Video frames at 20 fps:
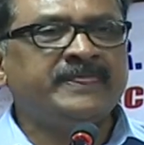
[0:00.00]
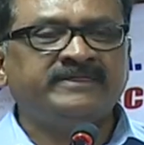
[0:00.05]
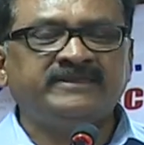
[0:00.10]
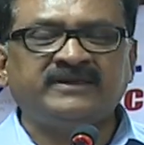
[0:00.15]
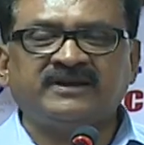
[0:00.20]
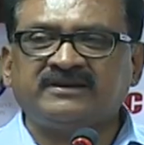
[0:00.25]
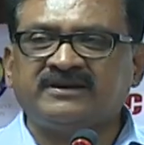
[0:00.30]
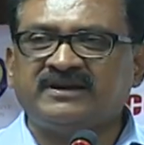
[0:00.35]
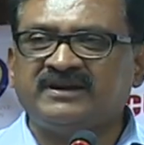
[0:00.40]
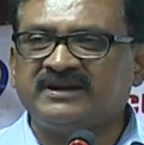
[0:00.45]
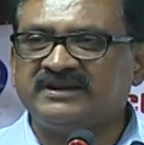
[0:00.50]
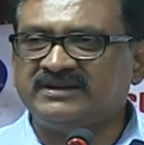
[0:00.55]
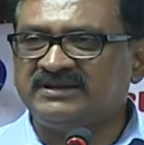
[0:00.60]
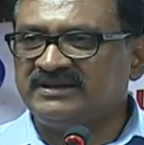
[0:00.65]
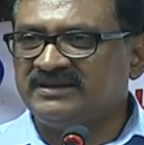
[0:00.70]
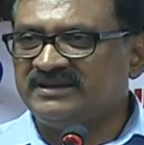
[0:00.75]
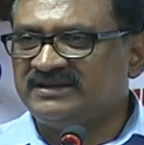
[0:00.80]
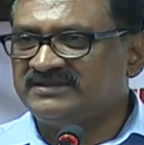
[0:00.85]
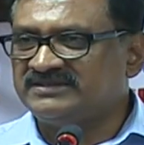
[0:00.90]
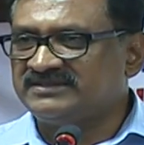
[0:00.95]
they are
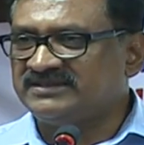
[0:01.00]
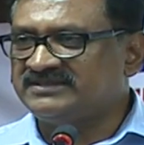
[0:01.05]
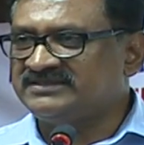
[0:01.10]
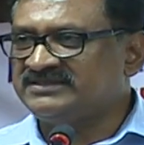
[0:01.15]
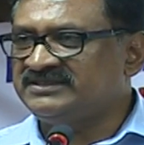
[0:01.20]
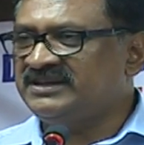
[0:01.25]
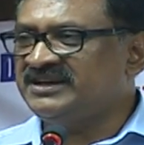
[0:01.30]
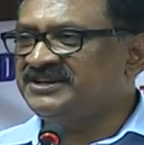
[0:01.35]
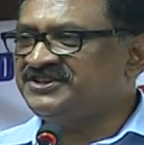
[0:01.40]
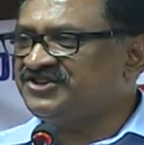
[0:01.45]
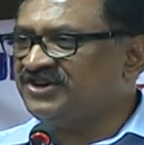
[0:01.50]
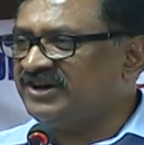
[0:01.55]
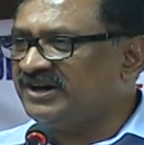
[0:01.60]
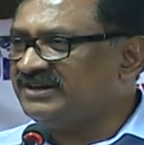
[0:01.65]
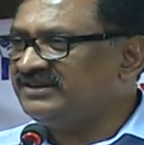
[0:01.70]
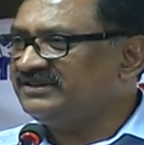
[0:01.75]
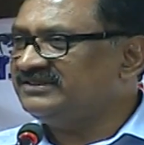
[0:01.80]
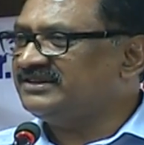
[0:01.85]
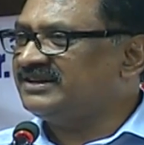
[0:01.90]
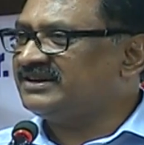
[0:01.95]
conducting a research. In
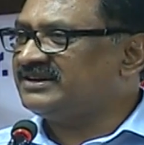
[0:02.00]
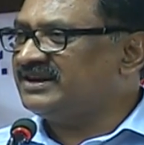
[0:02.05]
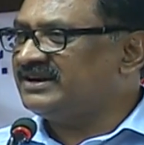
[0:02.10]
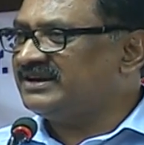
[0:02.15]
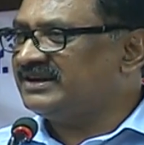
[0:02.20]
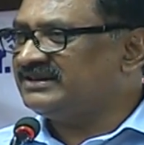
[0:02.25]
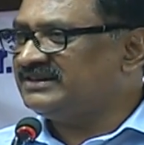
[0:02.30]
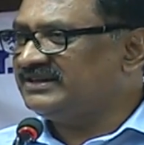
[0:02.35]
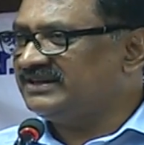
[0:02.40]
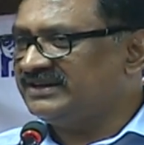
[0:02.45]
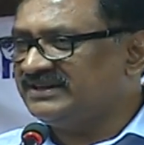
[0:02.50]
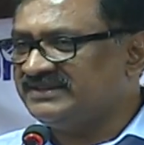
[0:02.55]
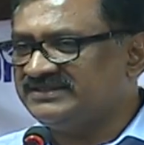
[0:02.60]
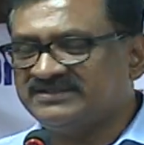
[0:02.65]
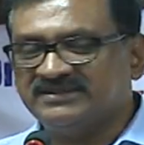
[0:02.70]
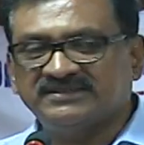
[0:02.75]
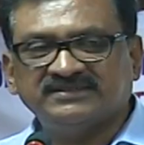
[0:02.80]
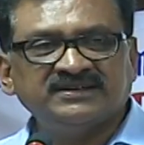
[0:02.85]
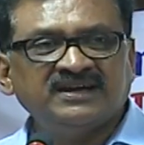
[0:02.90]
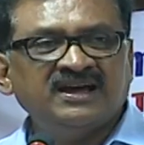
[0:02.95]
HR, they are conducting a
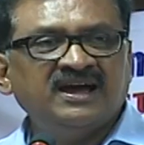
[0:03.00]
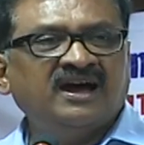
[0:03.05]
research.